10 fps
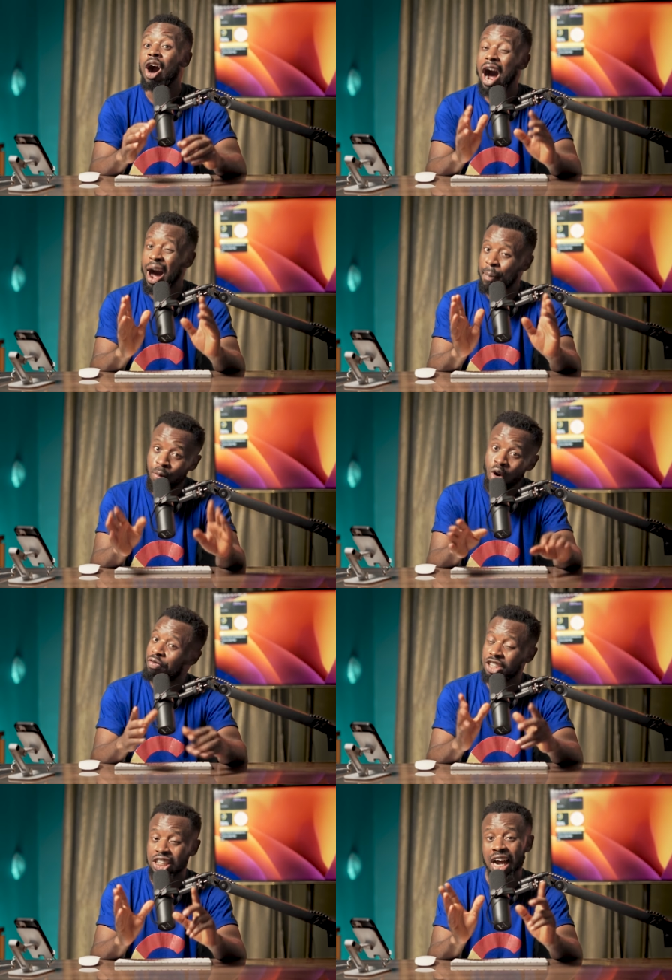Apple
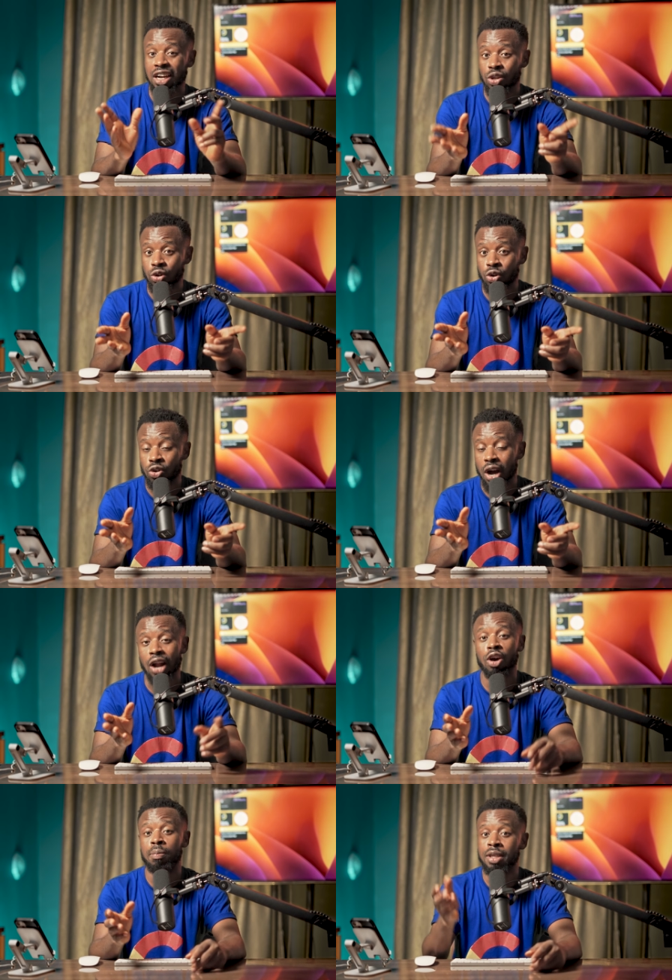officially, I
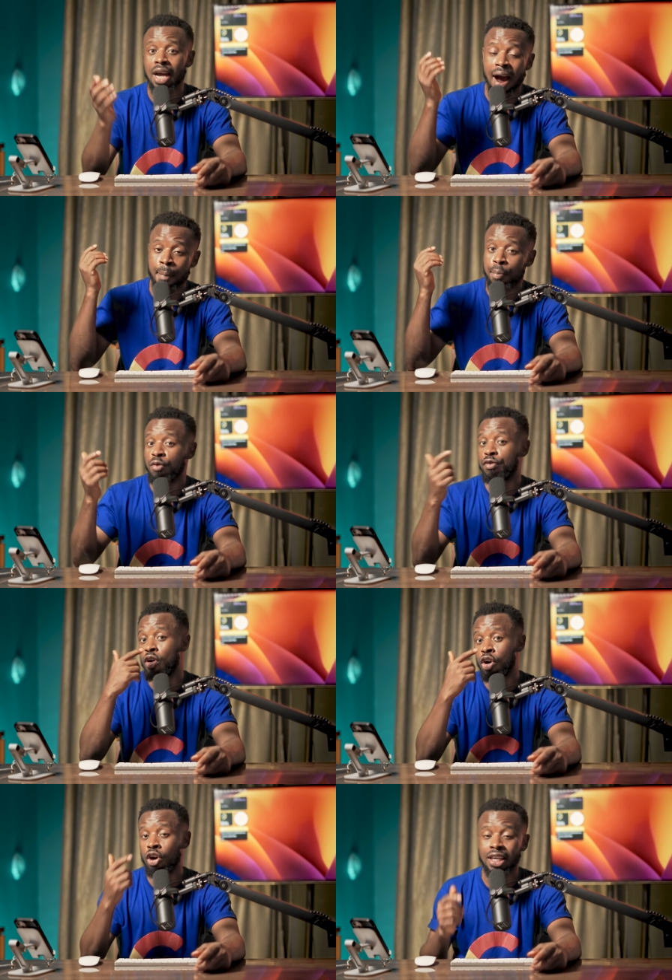don't mean Apple
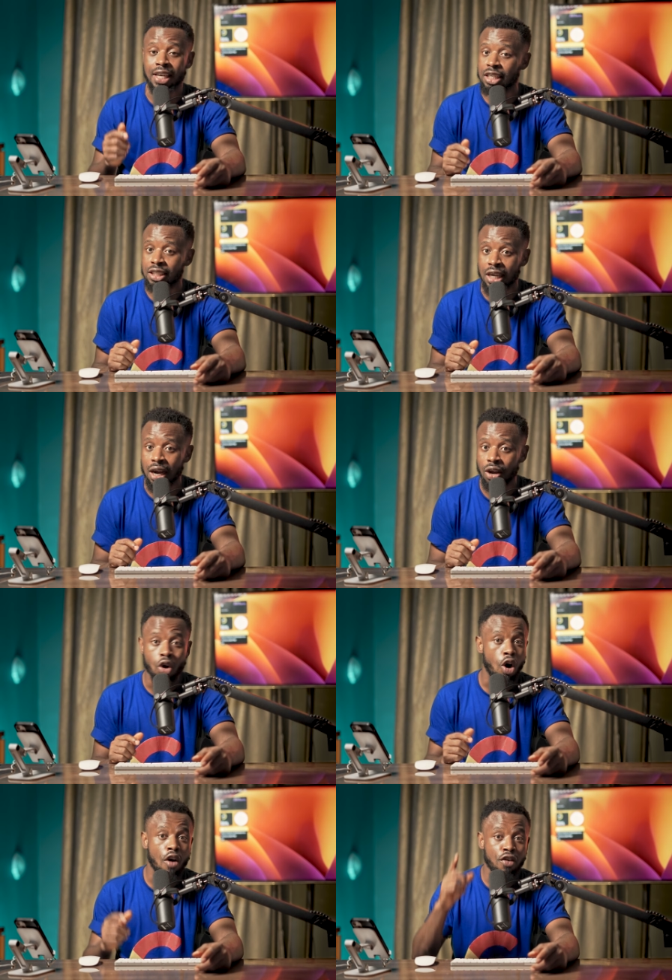for Ikeja
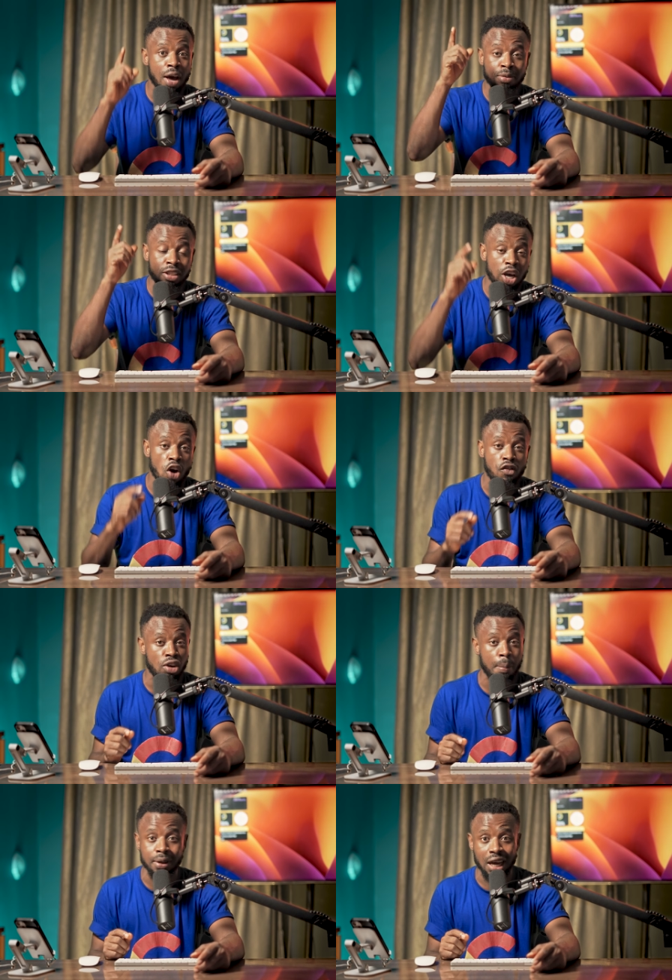or for MTN office
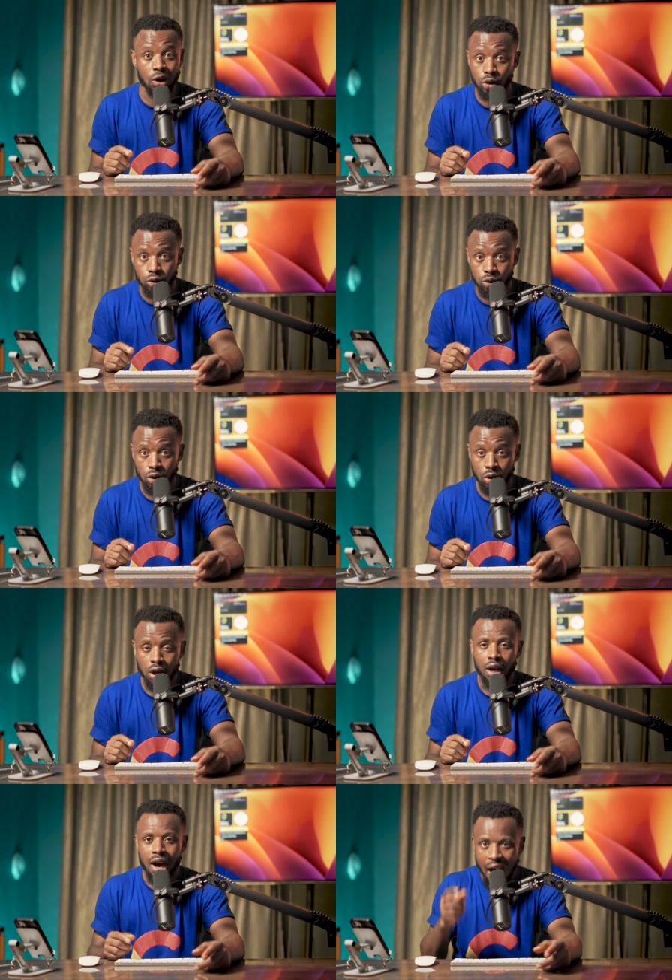or Port Harcourt.
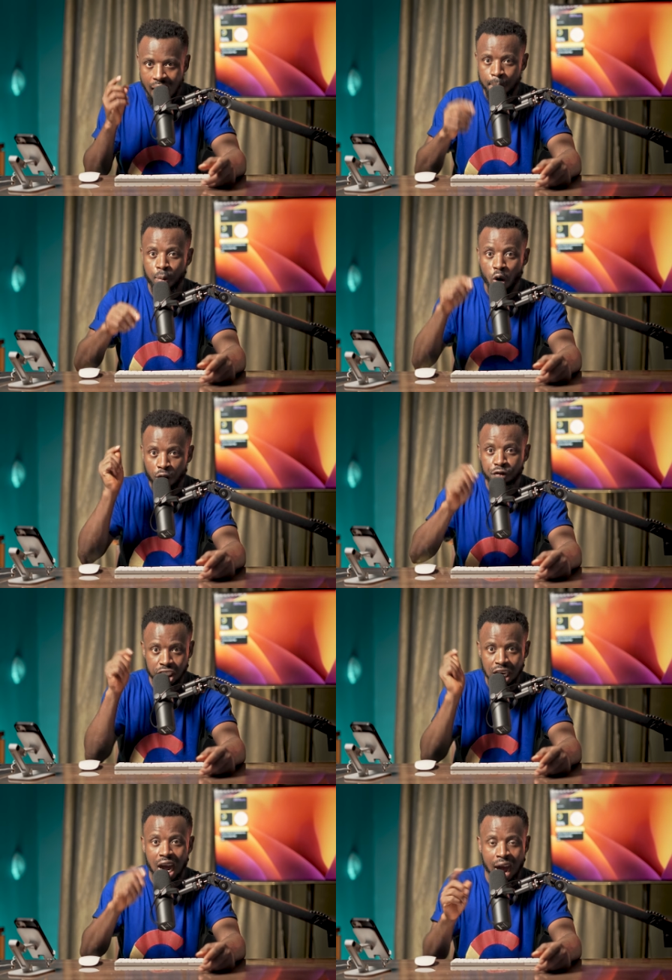
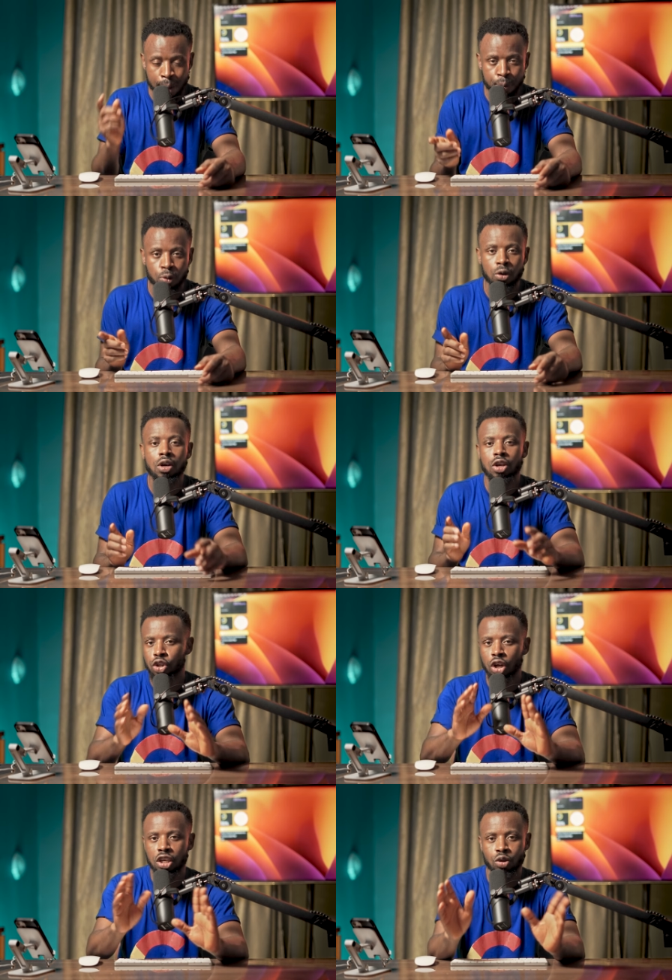Official Apple,
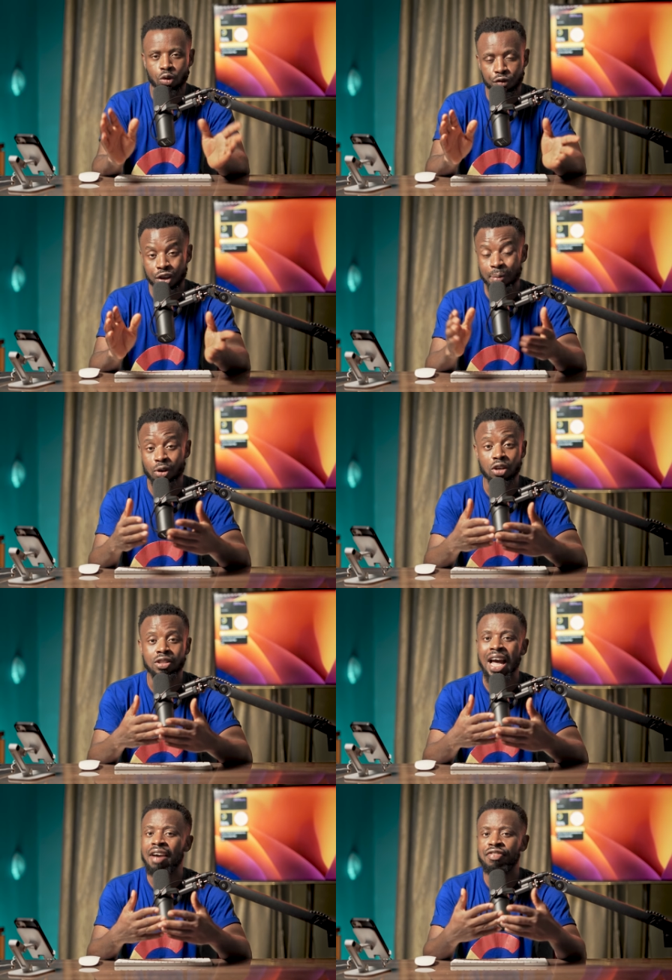you don't need to fear because
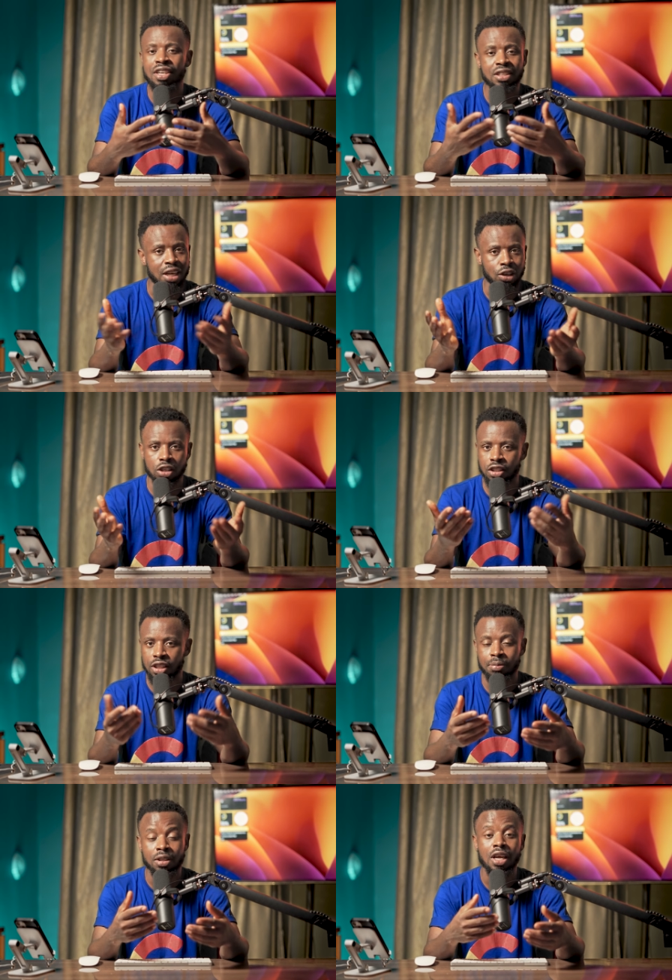now everything is just the
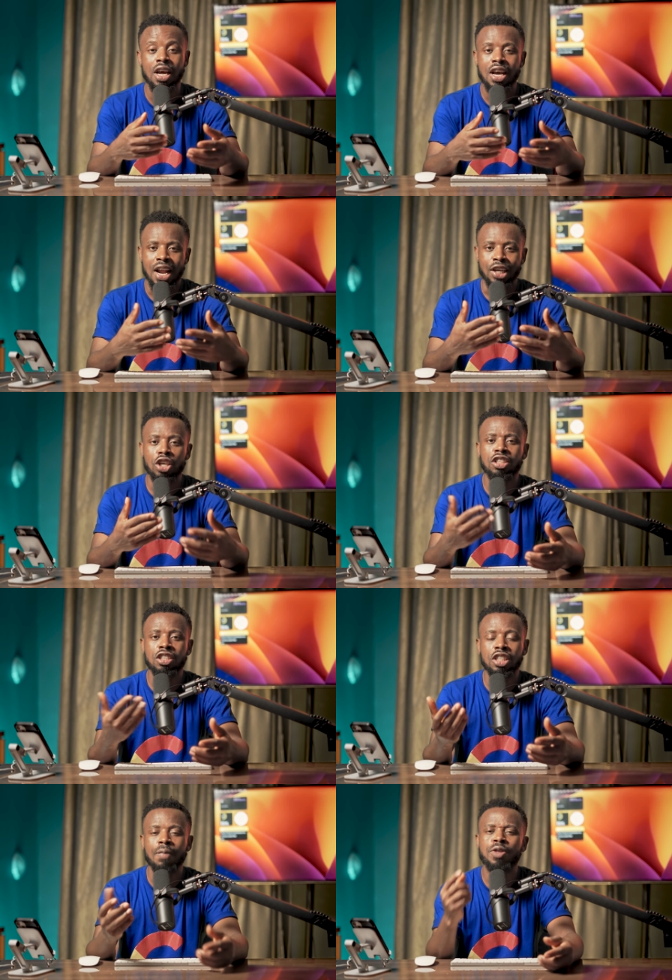same thing. Now
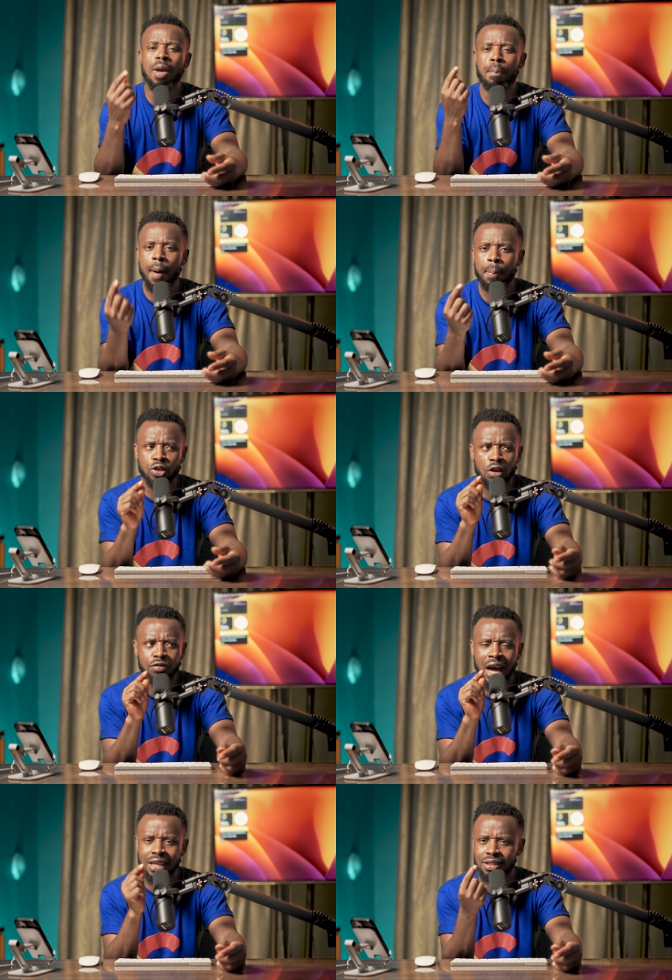just the purpose of
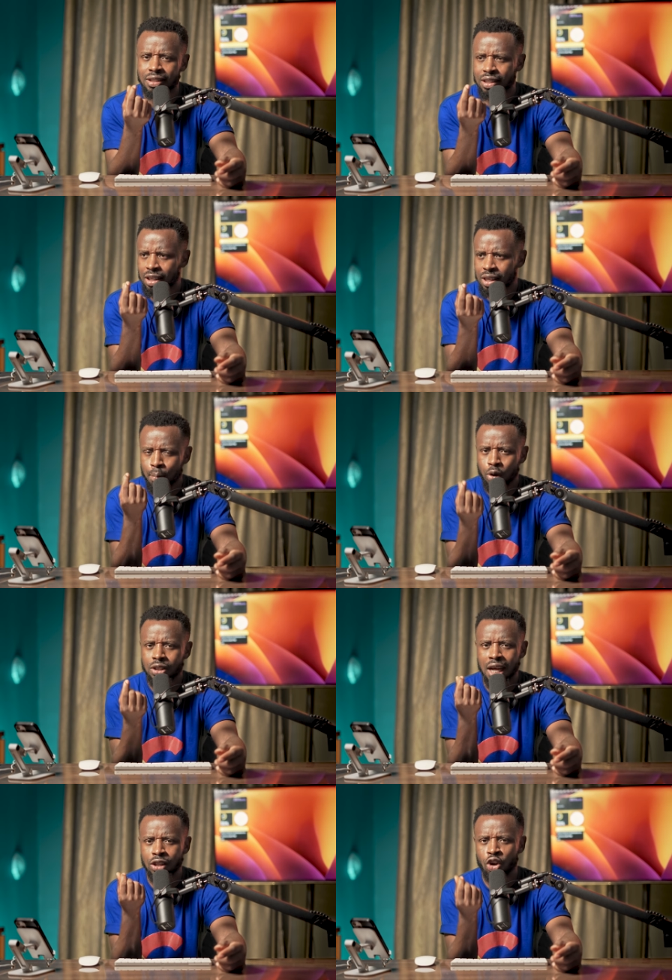that
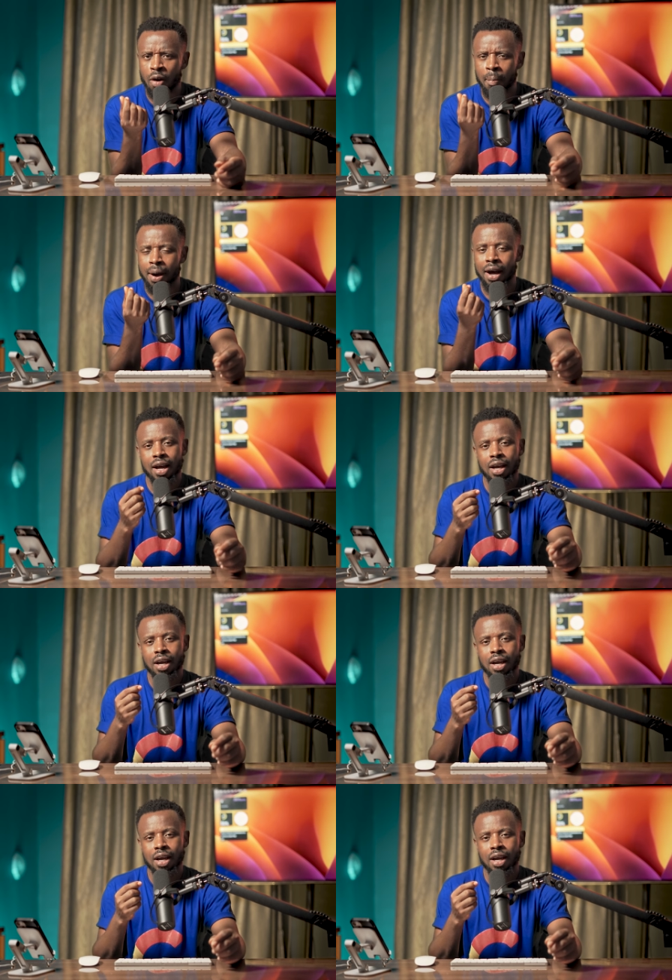model number,